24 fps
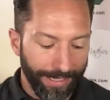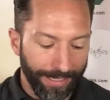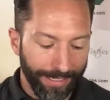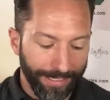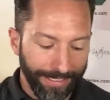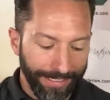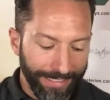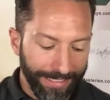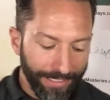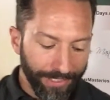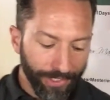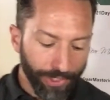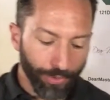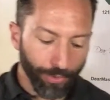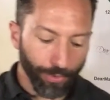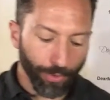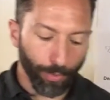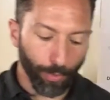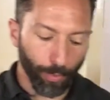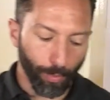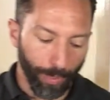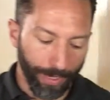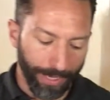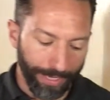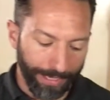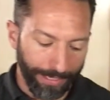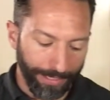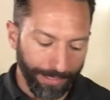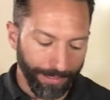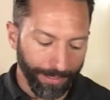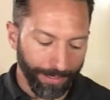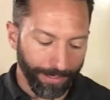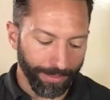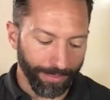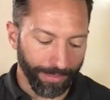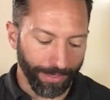Is there a way
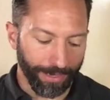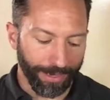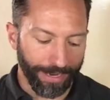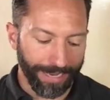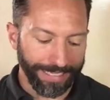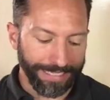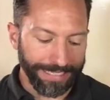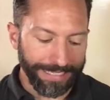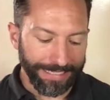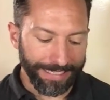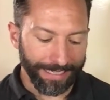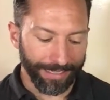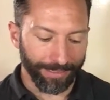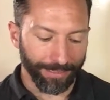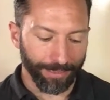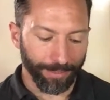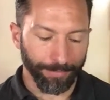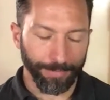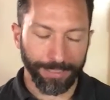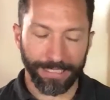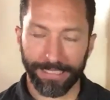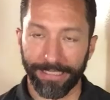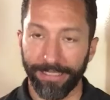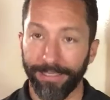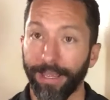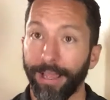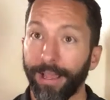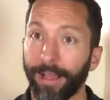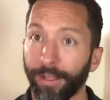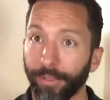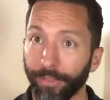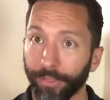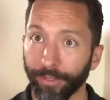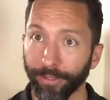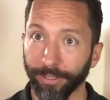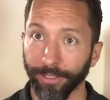that I can get them to eat
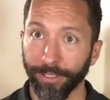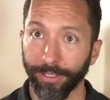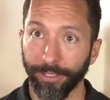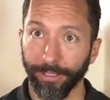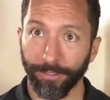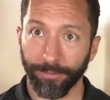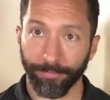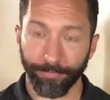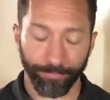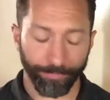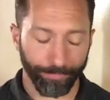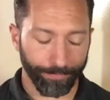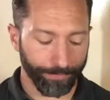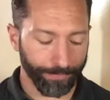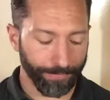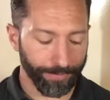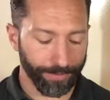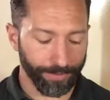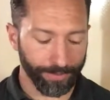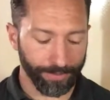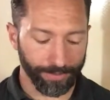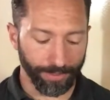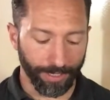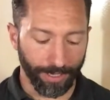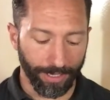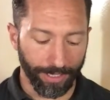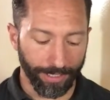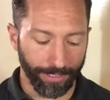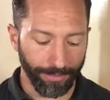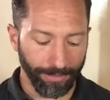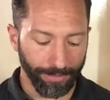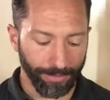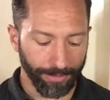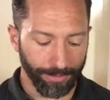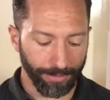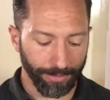healthily?
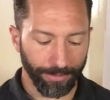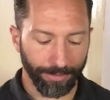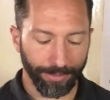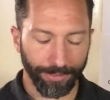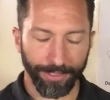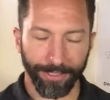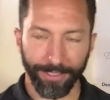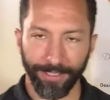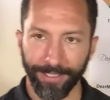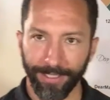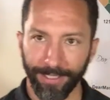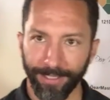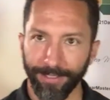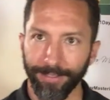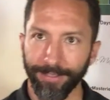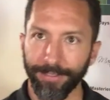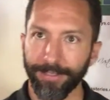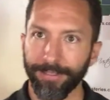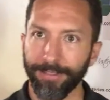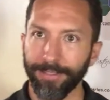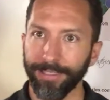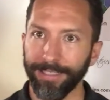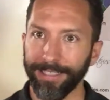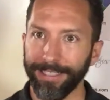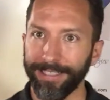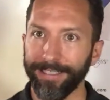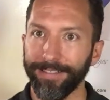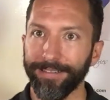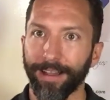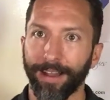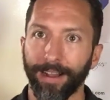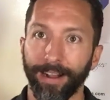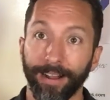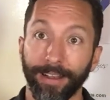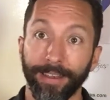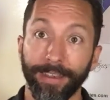Signed, Kids Eat
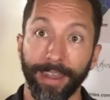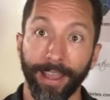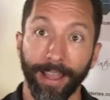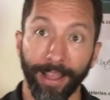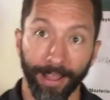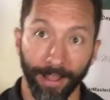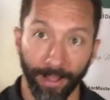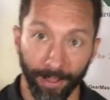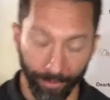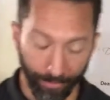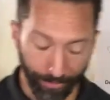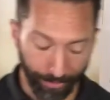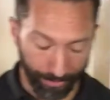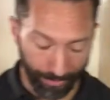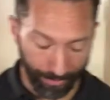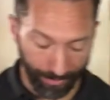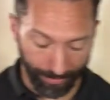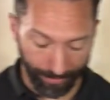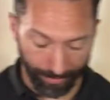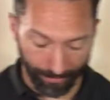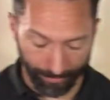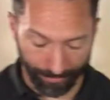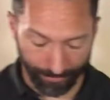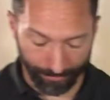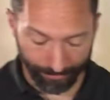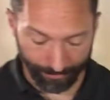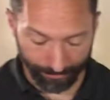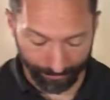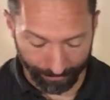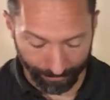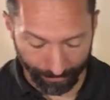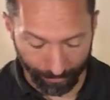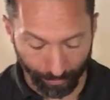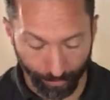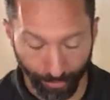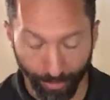Unhealthy,
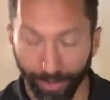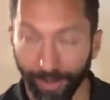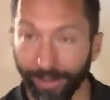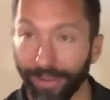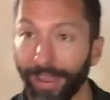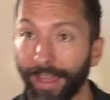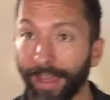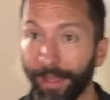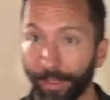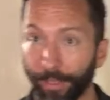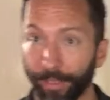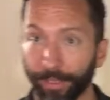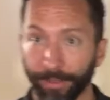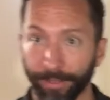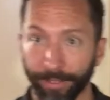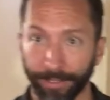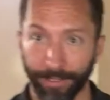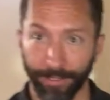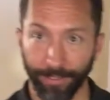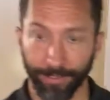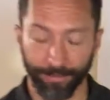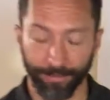or Unhealthily.